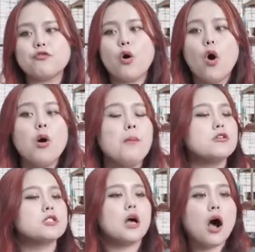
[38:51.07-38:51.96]
for
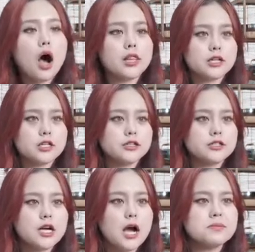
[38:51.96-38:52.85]
almost all the
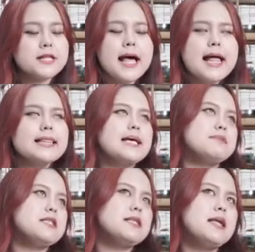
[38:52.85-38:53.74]
cooktops. Let
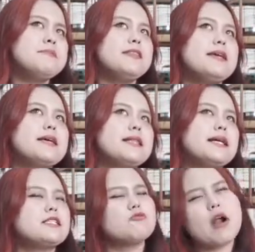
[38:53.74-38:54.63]
me let me think like
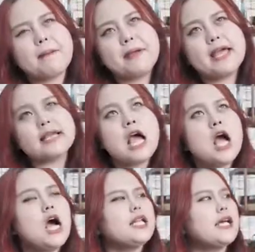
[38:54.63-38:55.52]
ceramic,
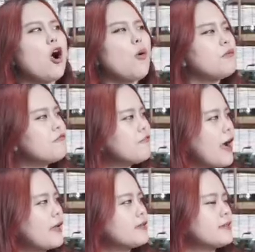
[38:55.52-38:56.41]
like open
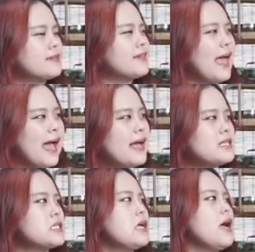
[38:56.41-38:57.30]
fire, gas,
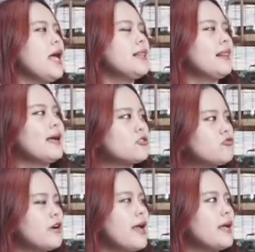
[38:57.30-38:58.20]

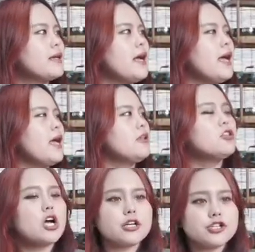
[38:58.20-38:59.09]
electric,
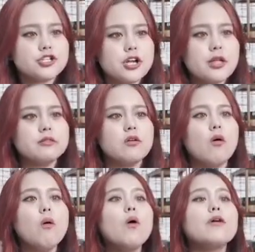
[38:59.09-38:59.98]
induction,
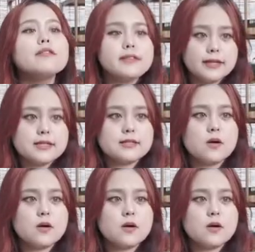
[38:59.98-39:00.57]
all this. Okay,